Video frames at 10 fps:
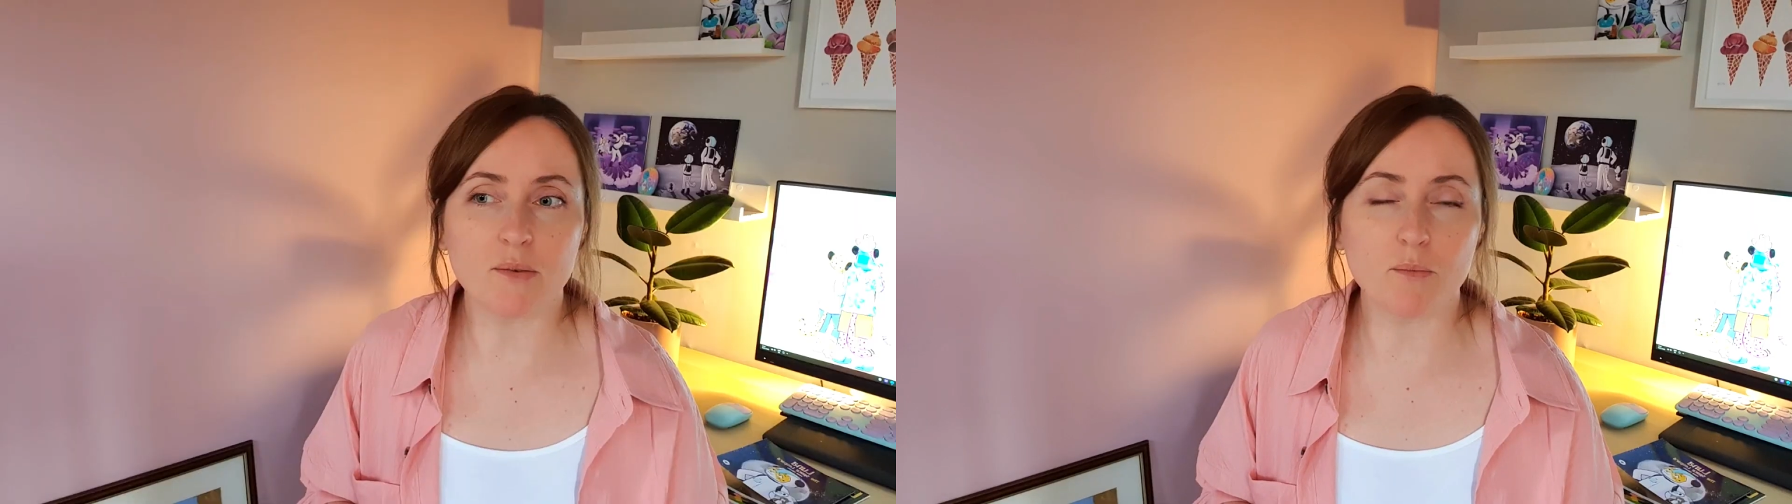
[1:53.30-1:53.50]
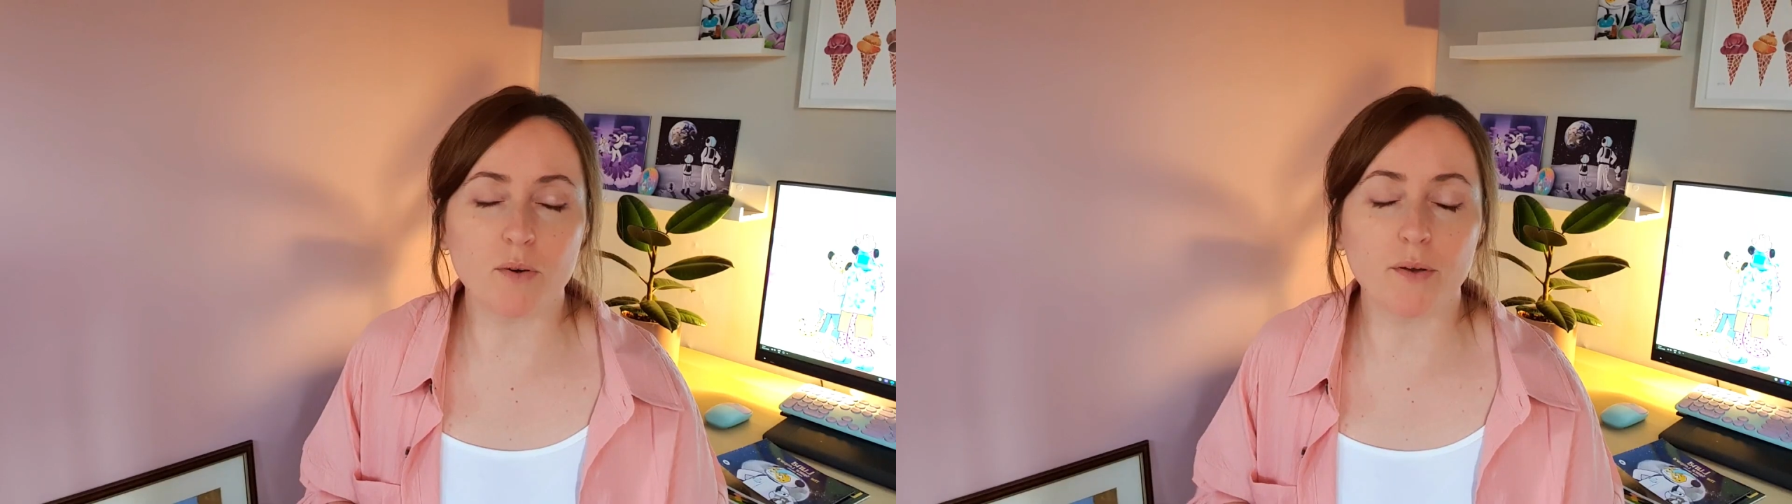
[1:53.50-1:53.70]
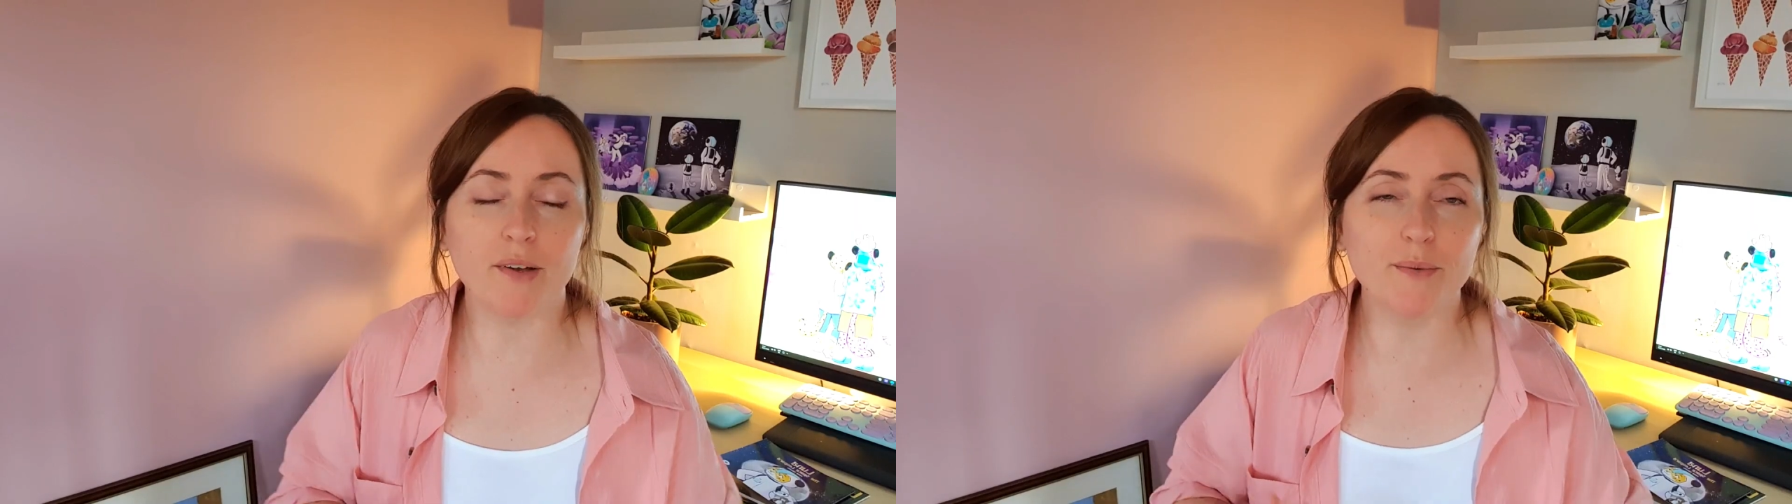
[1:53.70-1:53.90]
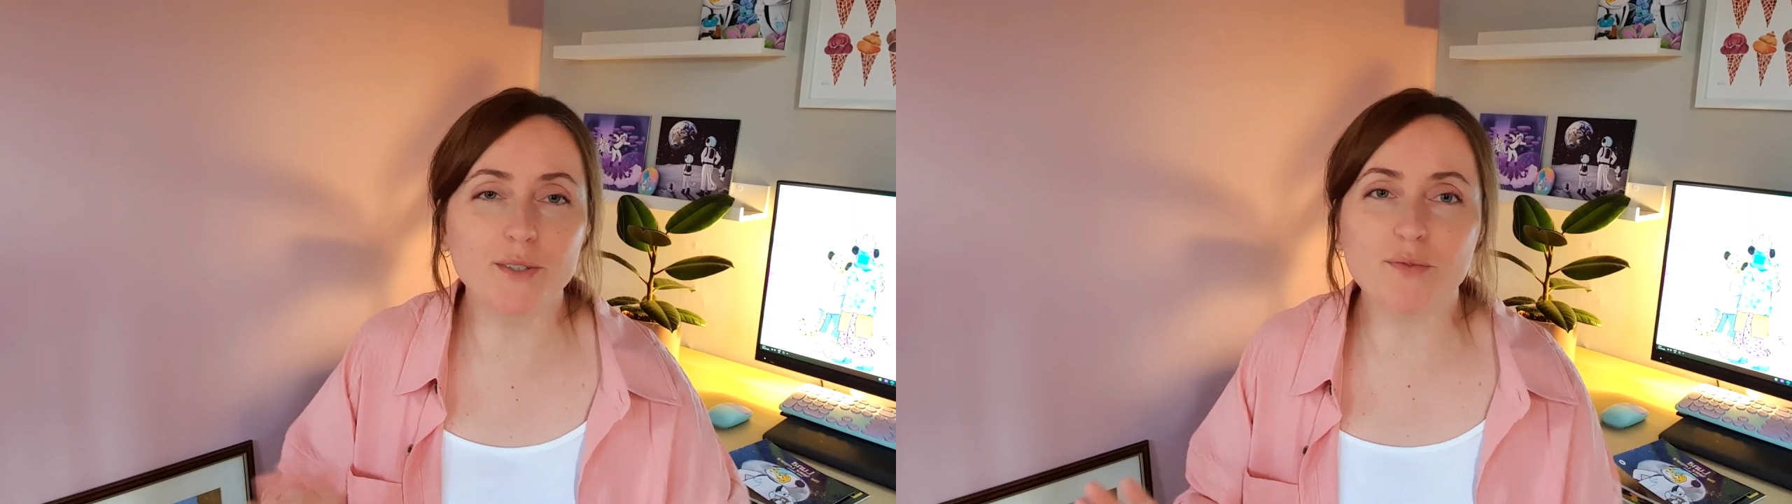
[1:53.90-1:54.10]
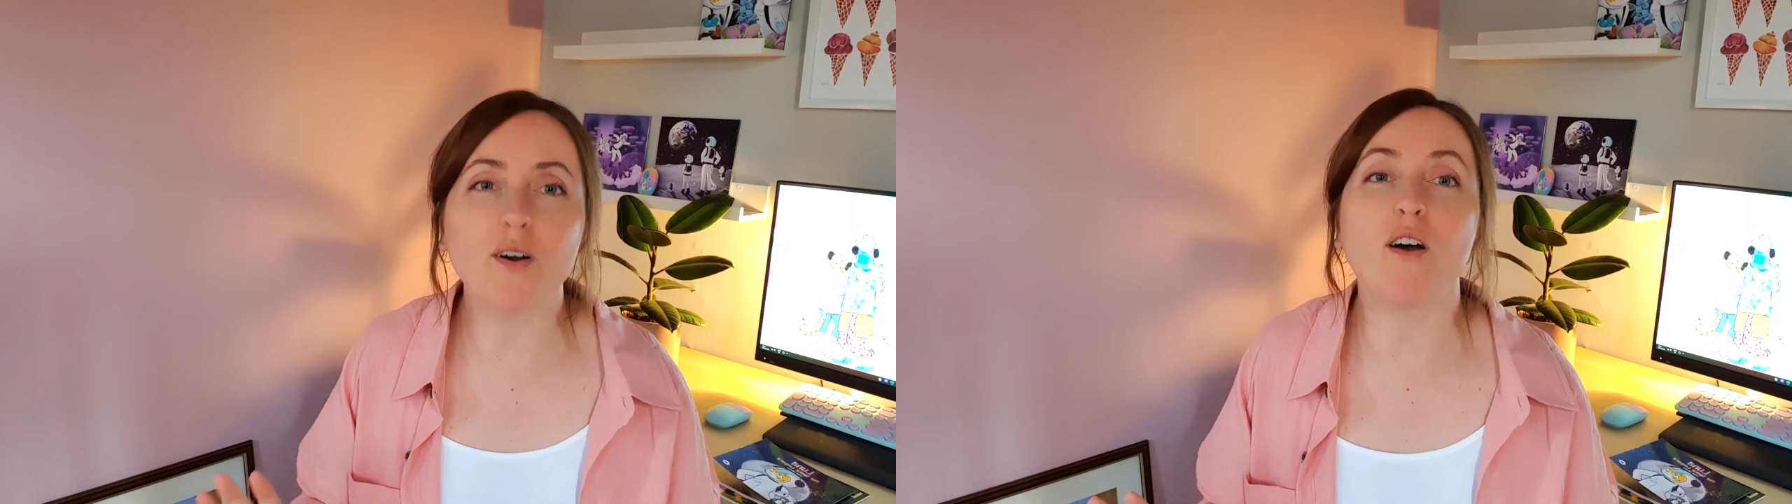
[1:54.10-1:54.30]
it
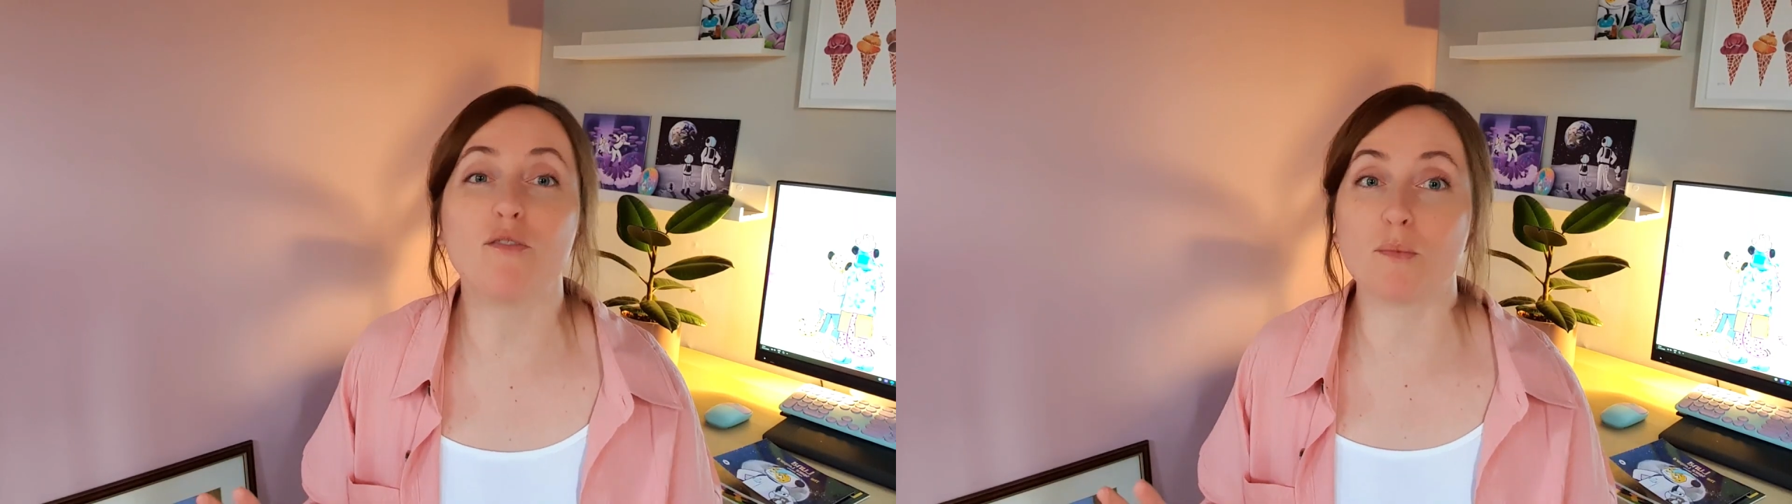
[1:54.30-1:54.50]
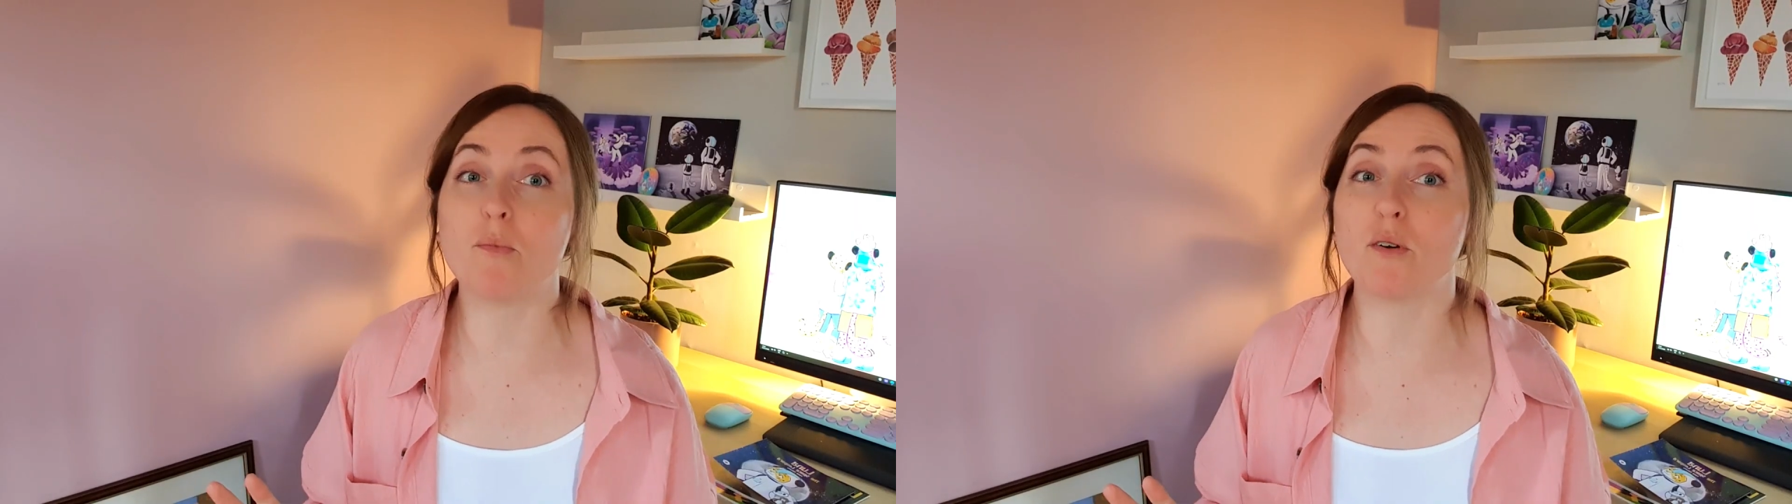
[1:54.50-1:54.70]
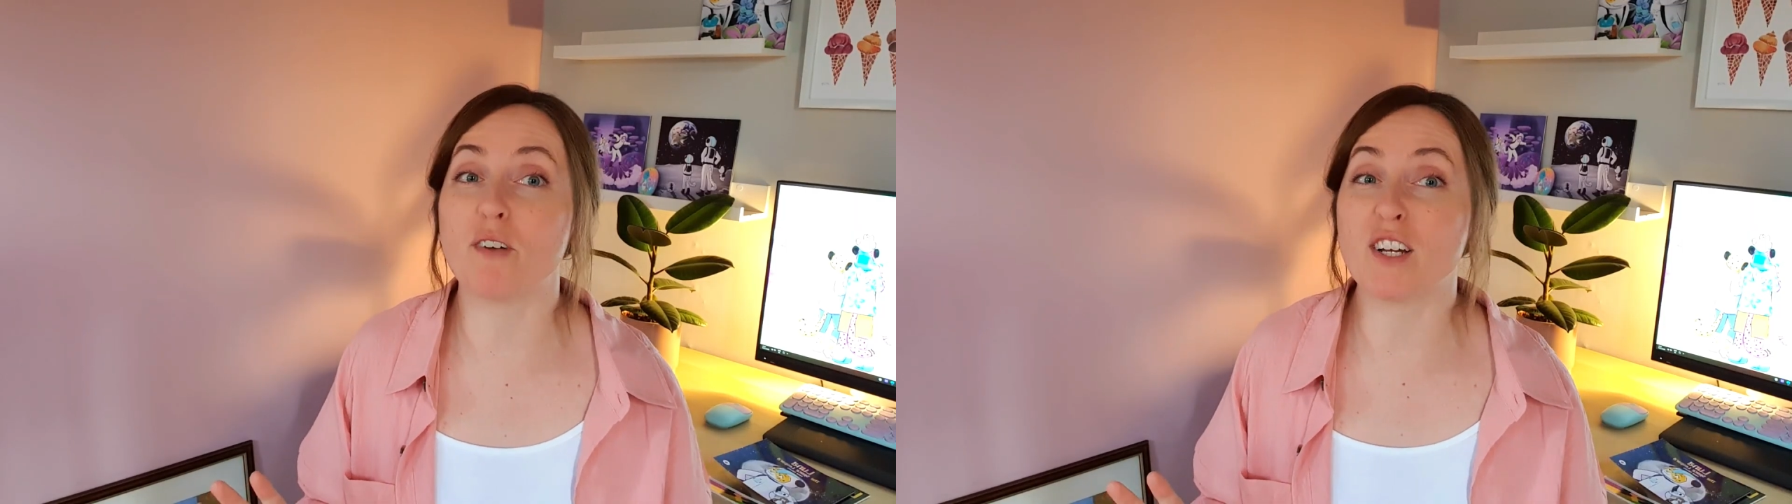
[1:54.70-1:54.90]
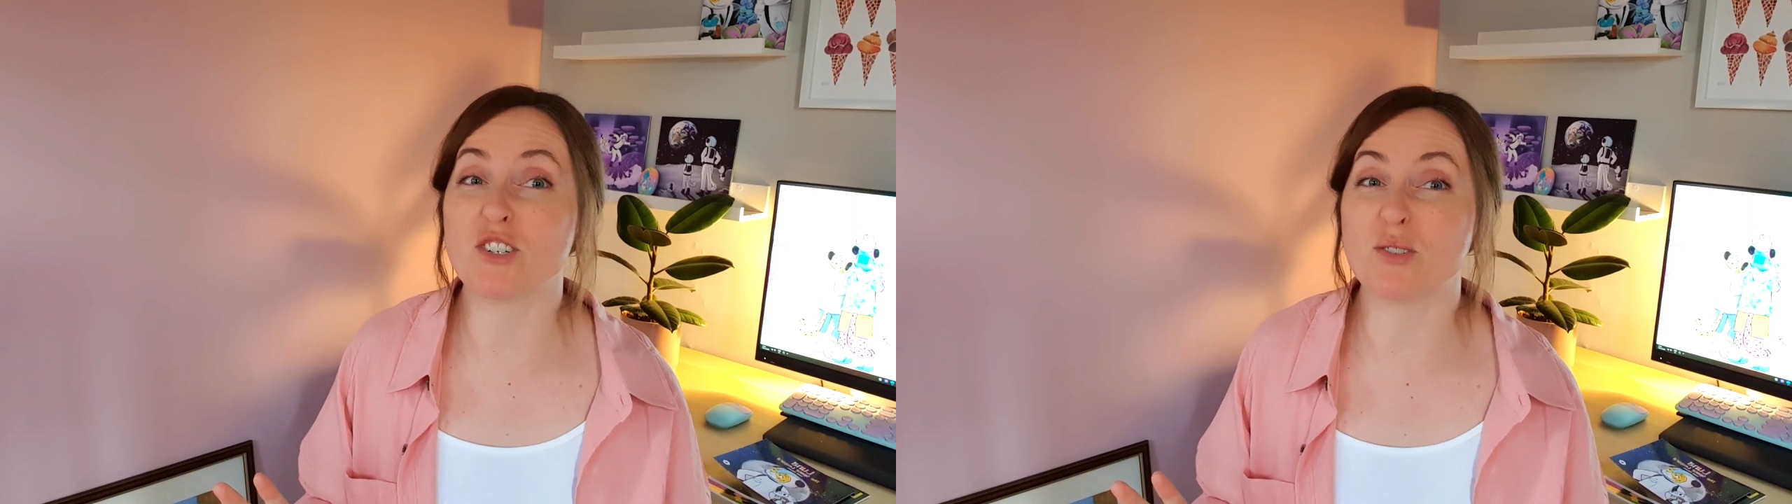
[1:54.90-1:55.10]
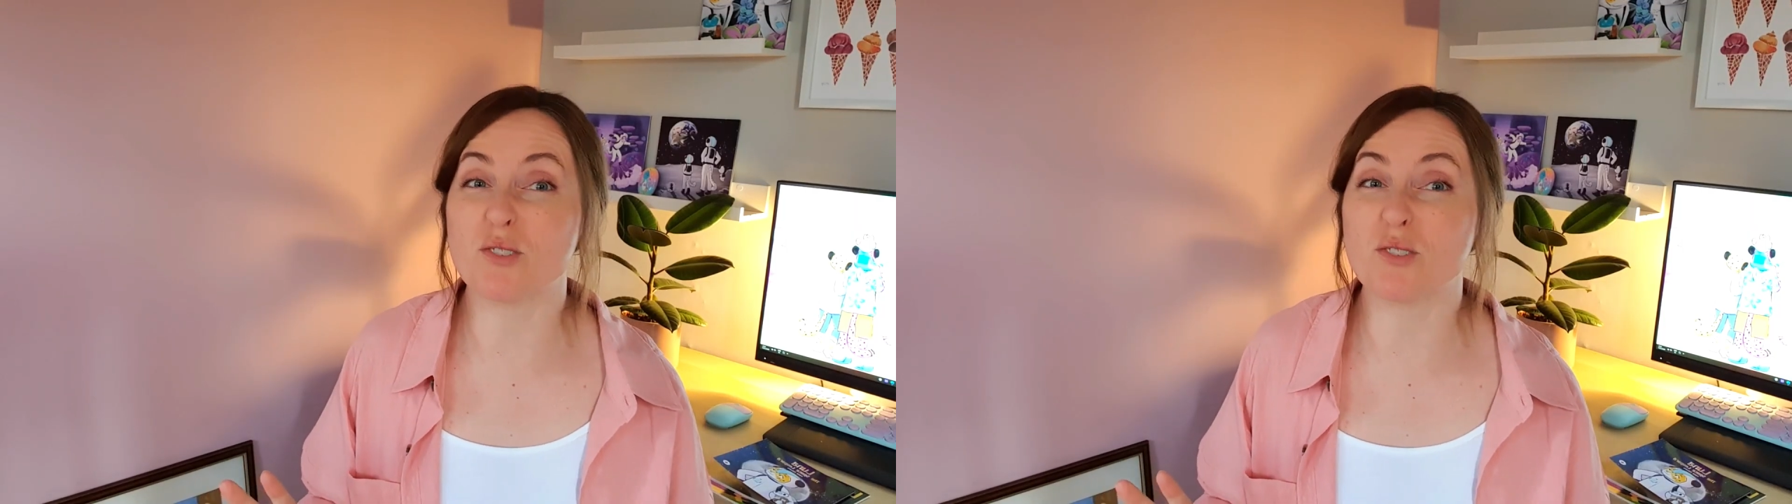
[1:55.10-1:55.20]
was far from a professional